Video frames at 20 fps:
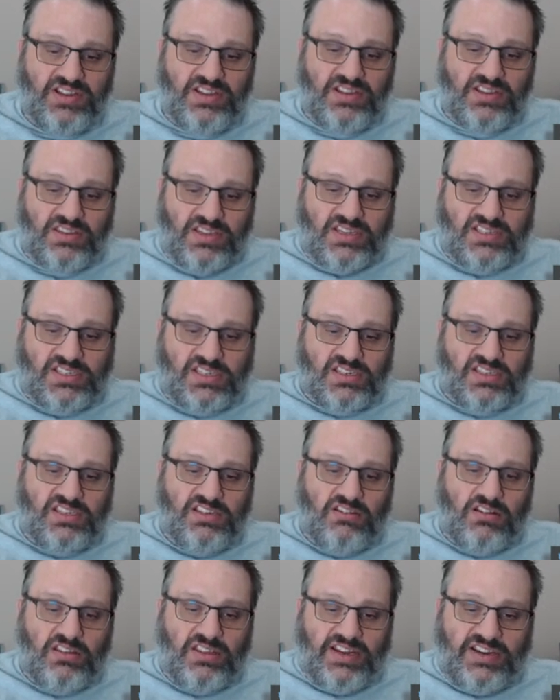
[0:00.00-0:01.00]
This is the
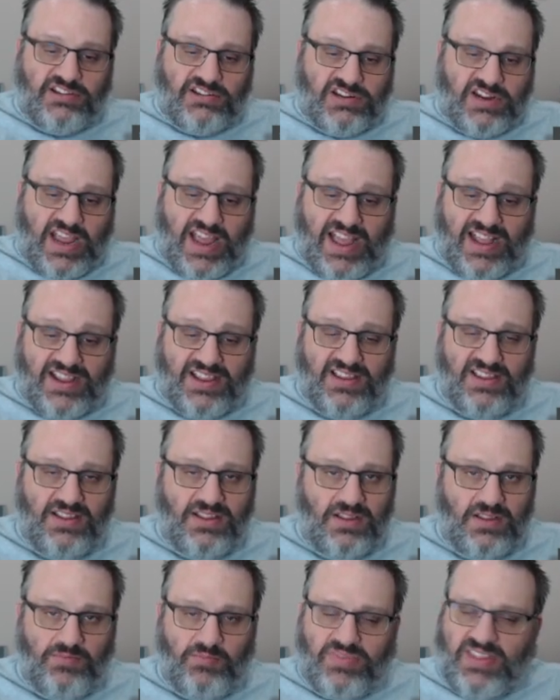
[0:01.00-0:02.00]
only check,
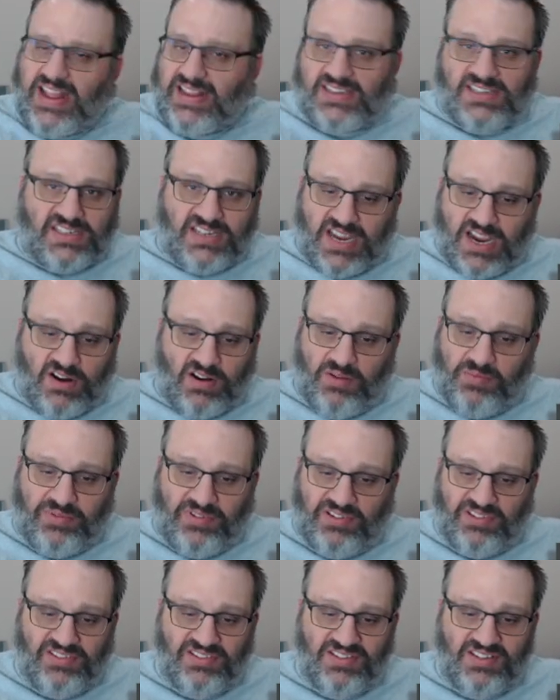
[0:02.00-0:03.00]
but that's terrible,
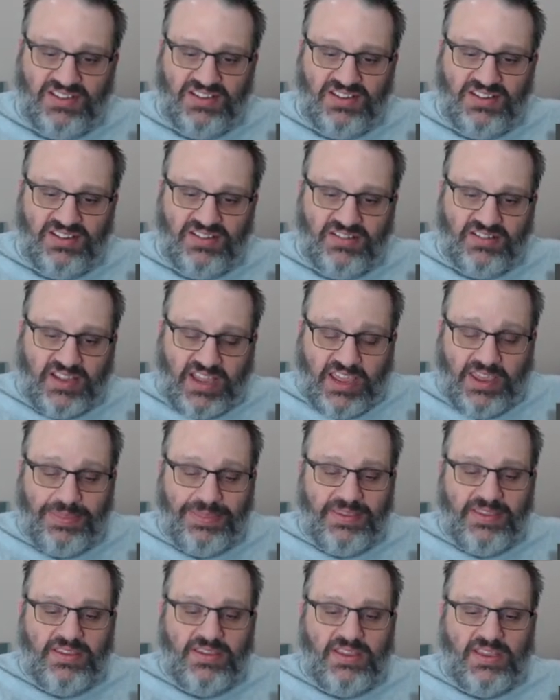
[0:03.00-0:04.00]
okay?
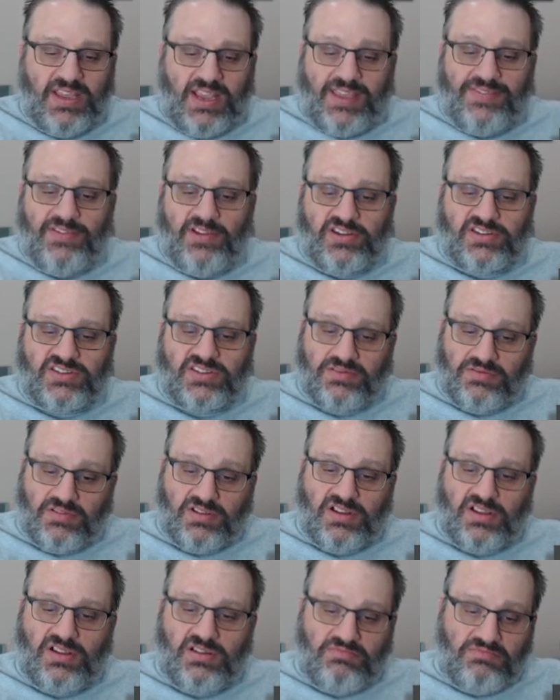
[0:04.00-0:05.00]
And there's
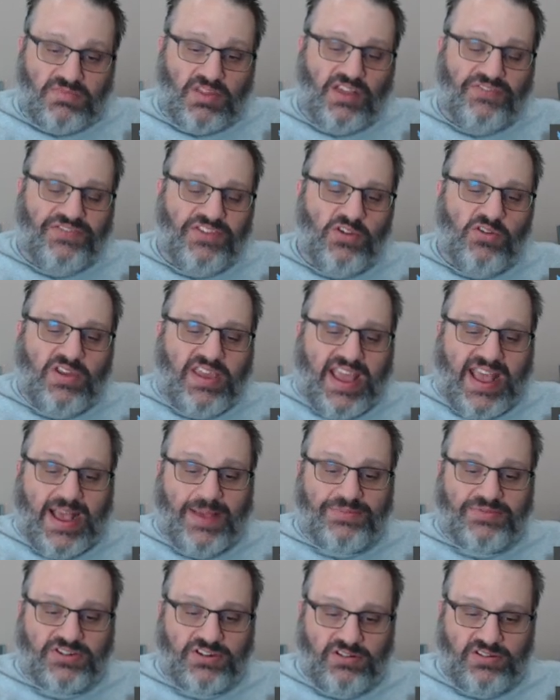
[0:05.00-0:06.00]
a few
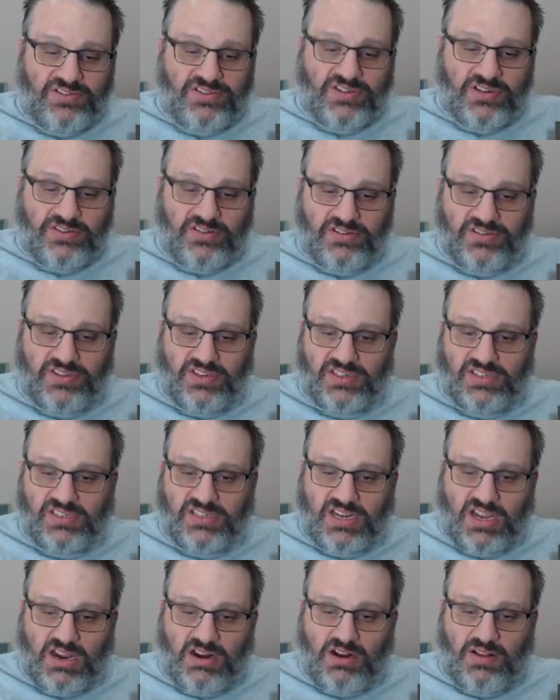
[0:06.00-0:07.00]
captures. There's this
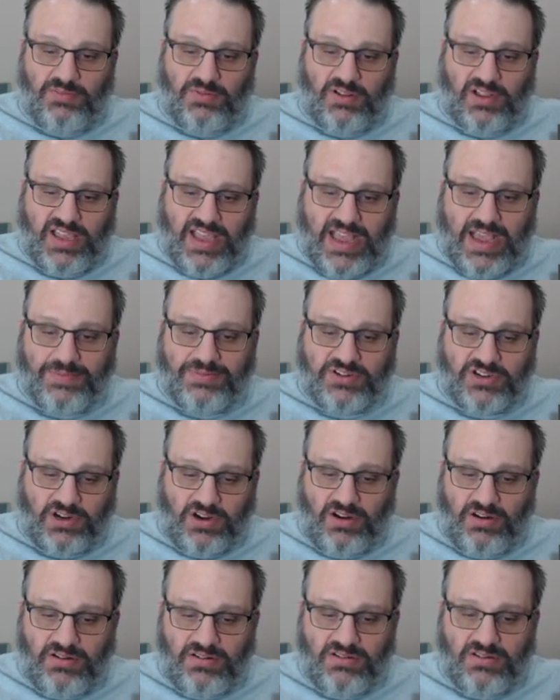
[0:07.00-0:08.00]
terrible
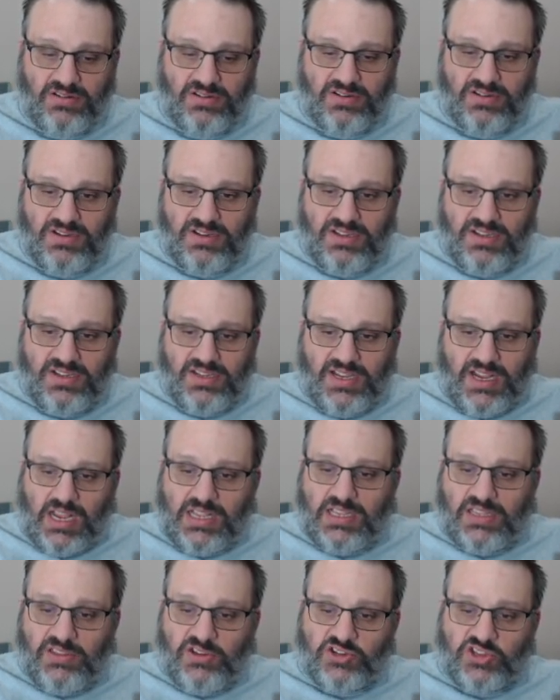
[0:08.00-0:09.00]
capture, and
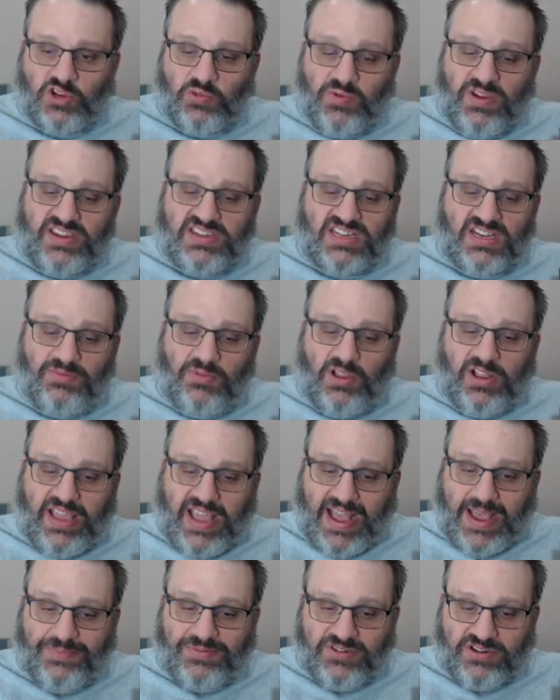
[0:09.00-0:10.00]
then there's the reasonable
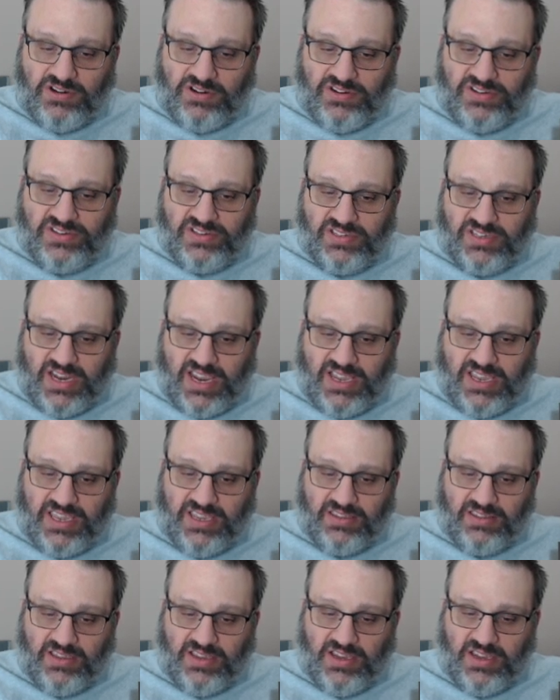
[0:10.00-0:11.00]
captures, taking
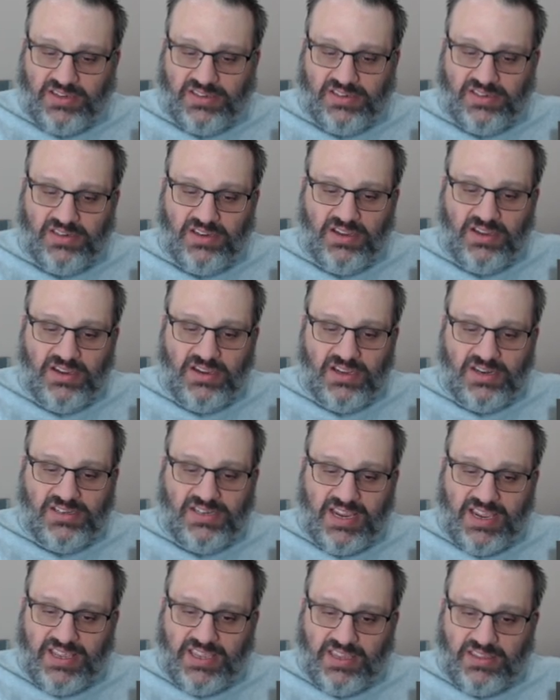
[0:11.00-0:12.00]
this and
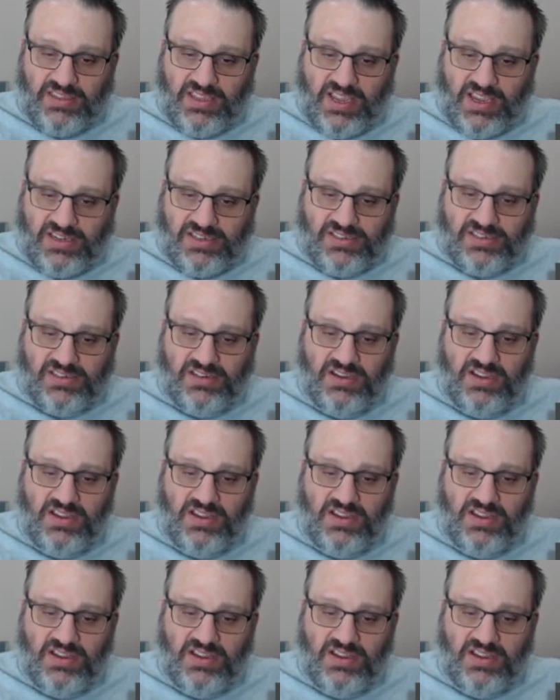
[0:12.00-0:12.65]
taking this.